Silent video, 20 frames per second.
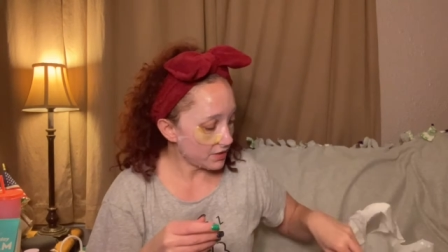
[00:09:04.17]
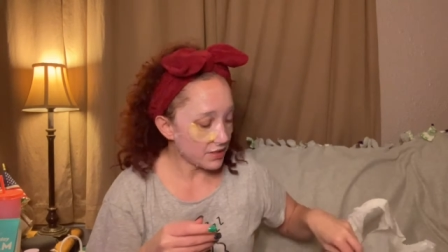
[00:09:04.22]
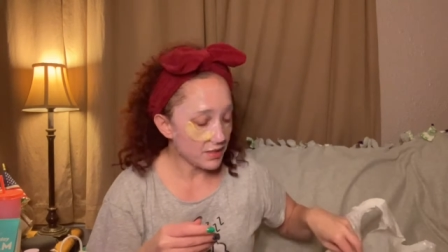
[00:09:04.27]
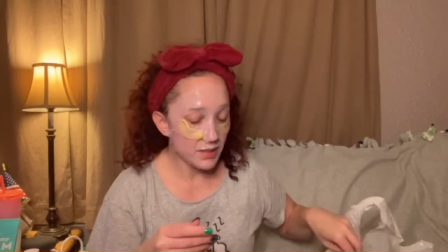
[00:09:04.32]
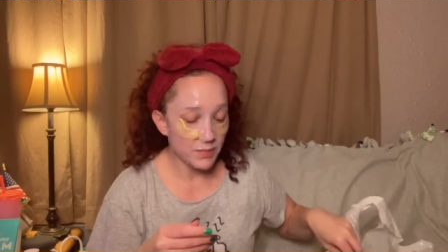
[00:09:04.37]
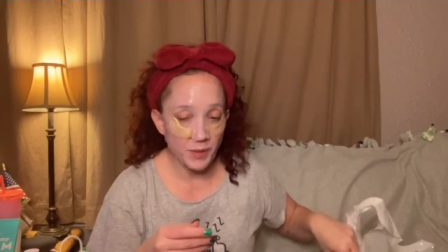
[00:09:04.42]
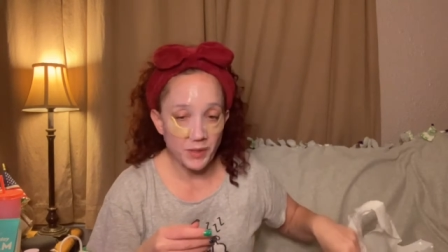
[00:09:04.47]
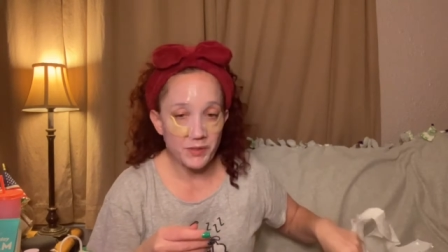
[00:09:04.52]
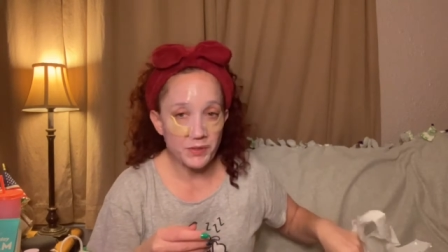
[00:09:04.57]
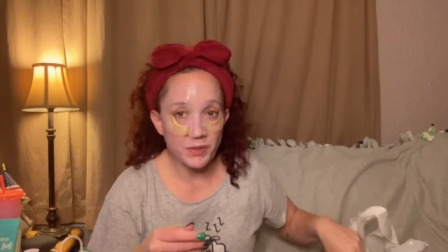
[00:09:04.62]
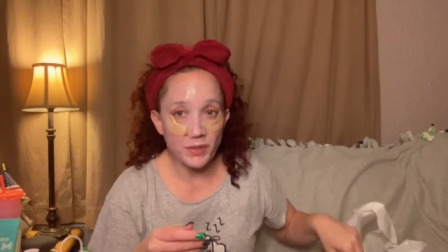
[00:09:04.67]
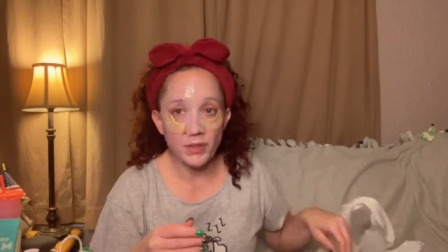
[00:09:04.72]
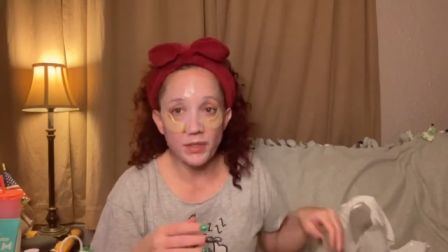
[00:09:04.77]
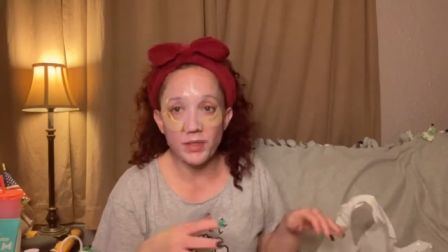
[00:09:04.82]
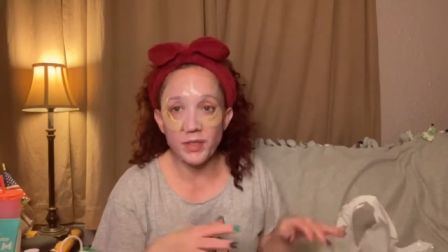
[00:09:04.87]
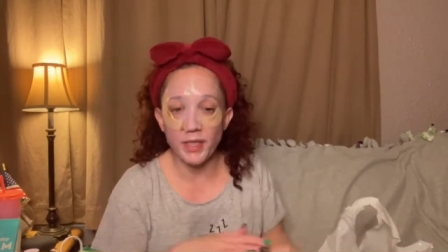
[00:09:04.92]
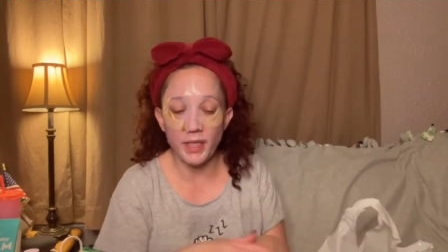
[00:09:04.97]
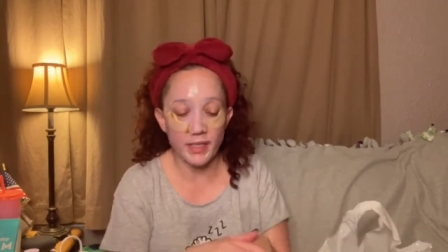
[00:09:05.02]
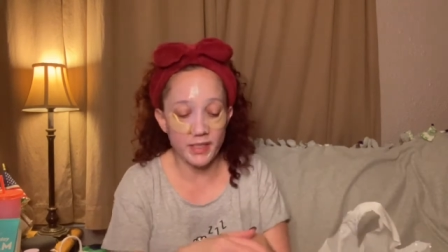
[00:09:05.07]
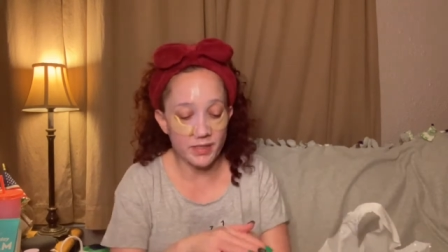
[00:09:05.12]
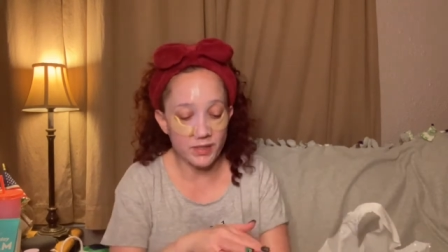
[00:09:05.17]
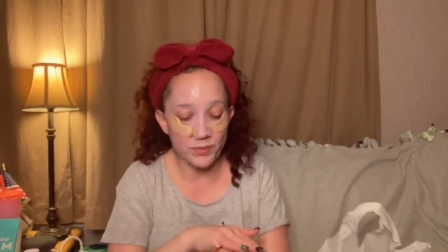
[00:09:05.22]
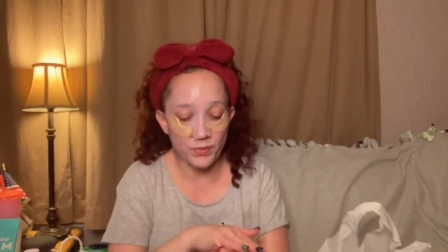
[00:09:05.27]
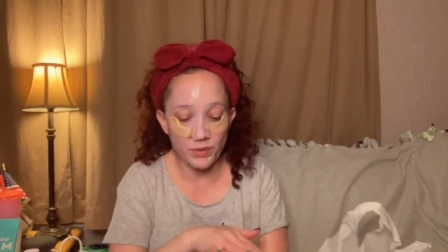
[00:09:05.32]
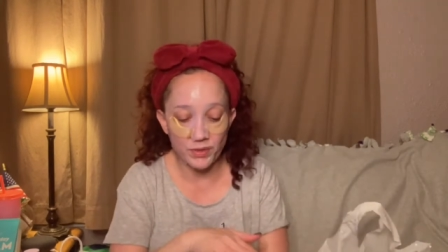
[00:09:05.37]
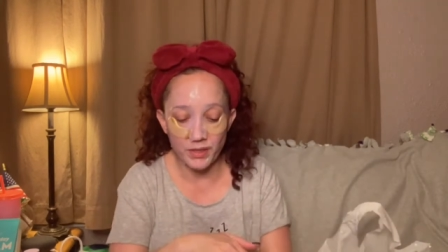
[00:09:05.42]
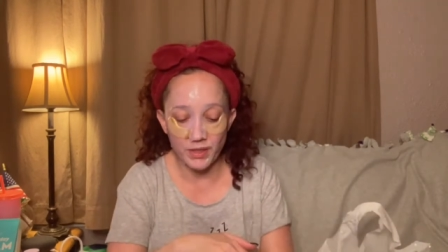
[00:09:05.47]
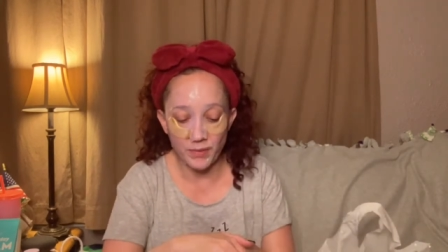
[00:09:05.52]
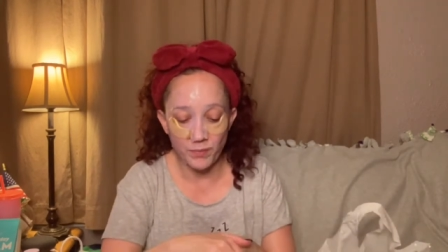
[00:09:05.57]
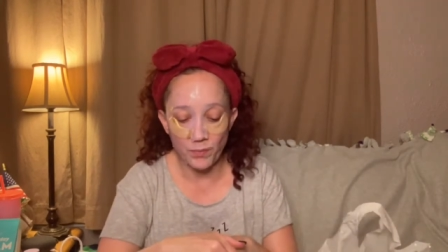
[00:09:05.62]
It smells good, and it's
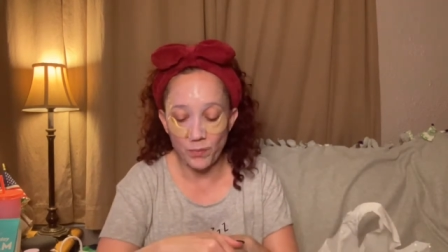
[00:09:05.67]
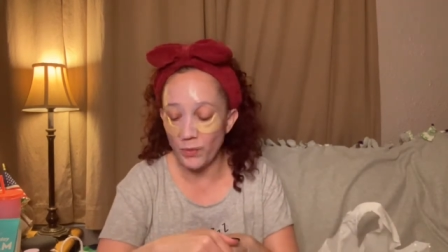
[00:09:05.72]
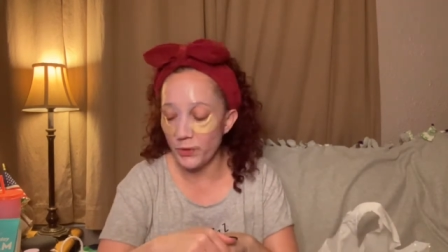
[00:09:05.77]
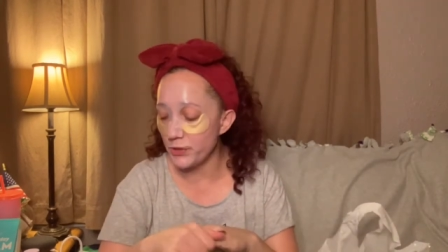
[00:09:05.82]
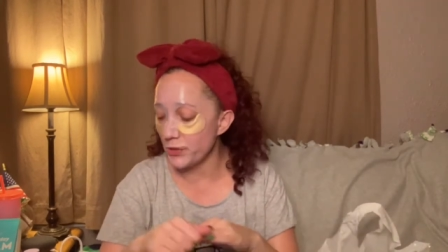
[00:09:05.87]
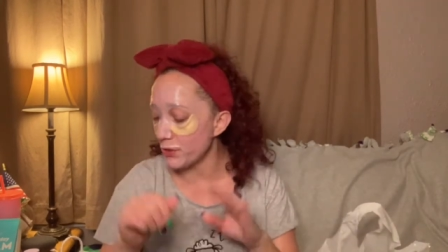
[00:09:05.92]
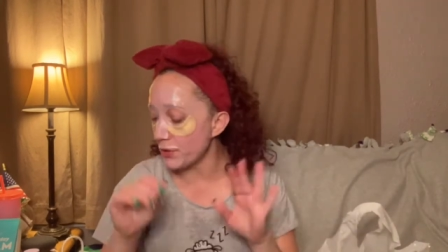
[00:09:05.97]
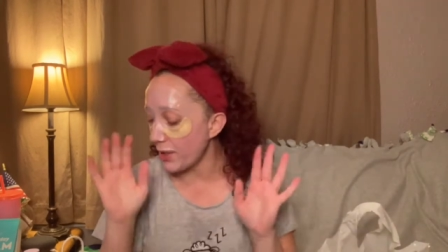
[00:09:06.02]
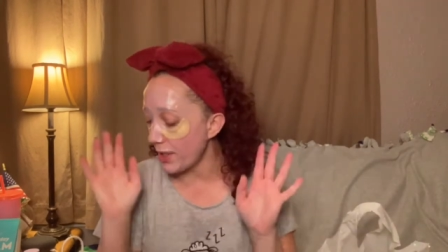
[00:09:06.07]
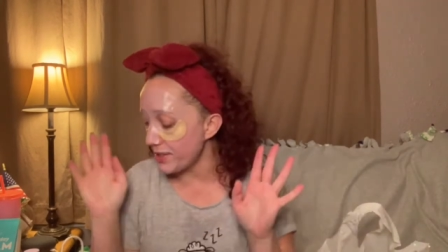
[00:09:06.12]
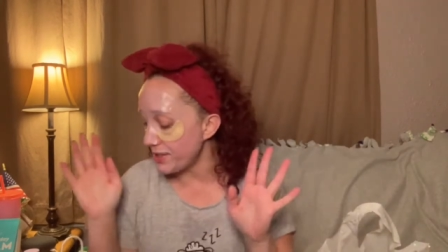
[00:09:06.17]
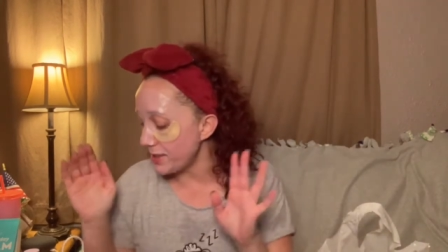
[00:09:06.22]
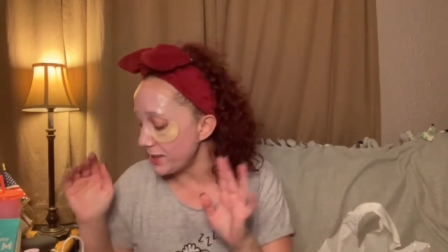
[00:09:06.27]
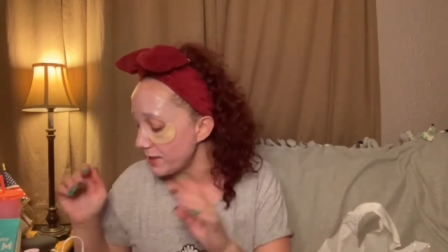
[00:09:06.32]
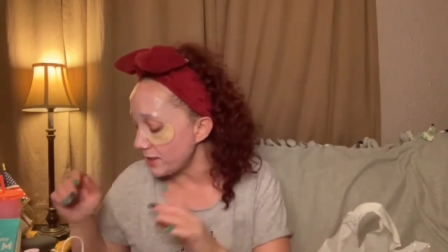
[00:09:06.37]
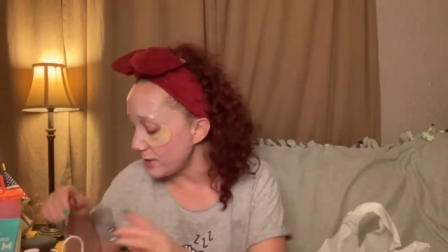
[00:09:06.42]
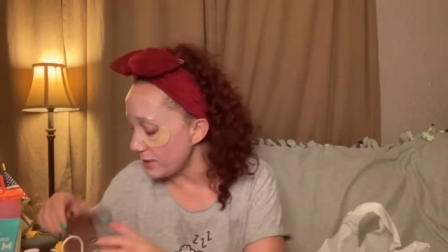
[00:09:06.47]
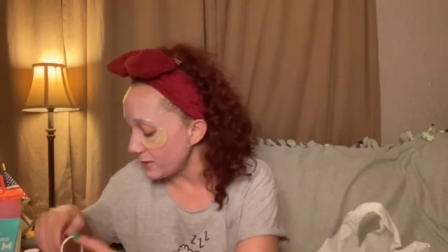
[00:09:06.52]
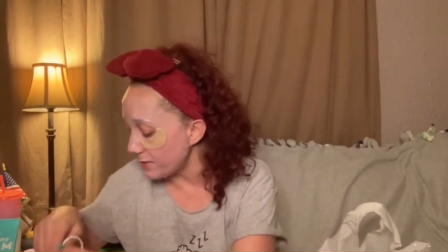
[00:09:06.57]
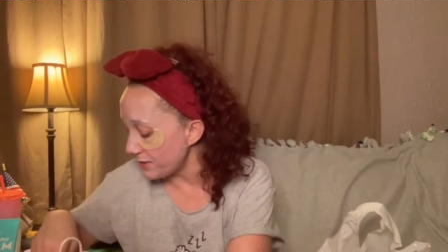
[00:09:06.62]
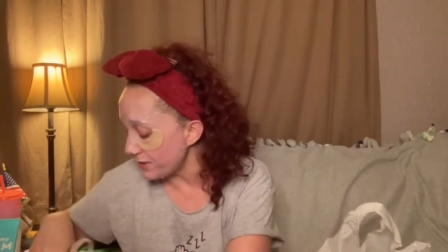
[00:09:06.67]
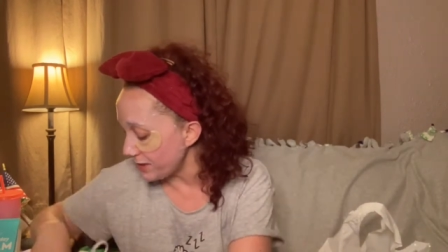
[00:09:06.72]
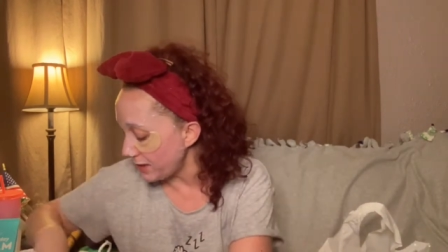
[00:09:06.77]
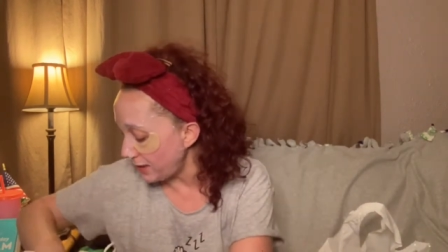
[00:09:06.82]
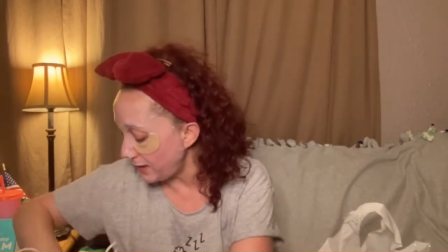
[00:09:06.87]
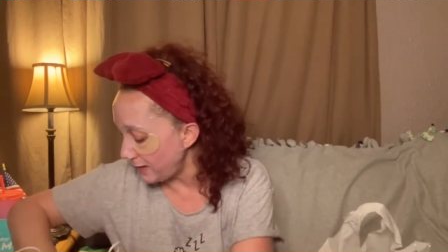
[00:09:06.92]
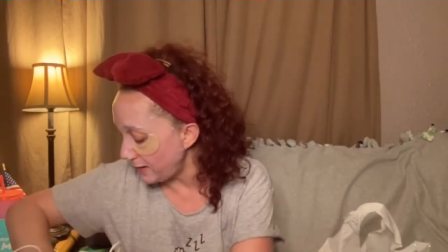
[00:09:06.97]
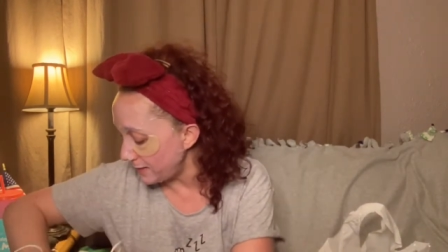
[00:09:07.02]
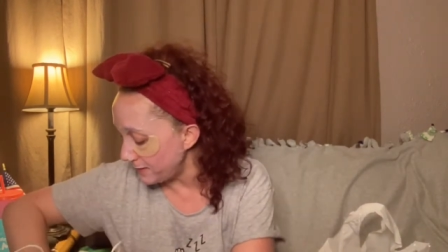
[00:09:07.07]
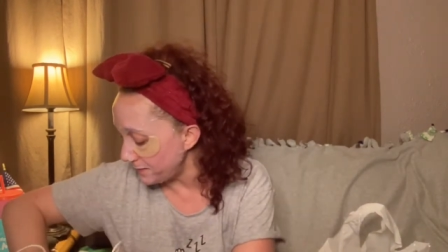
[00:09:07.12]
really moisturizing to your
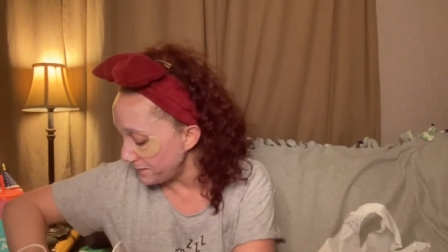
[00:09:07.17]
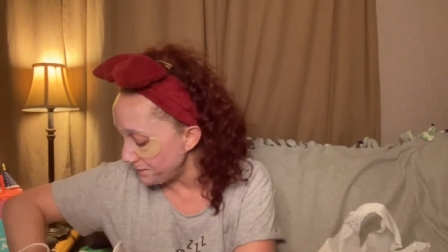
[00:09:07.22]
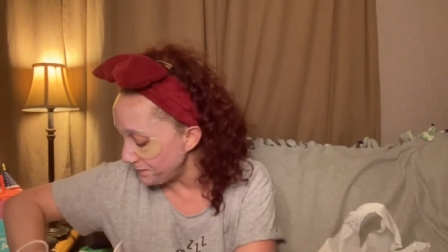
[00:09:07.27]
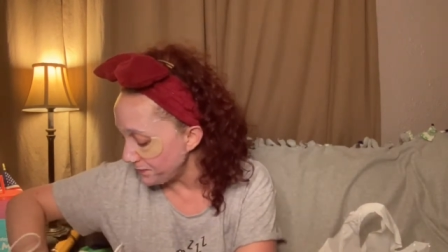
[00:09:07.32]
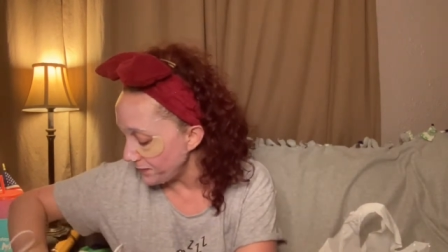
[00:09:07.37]
skin.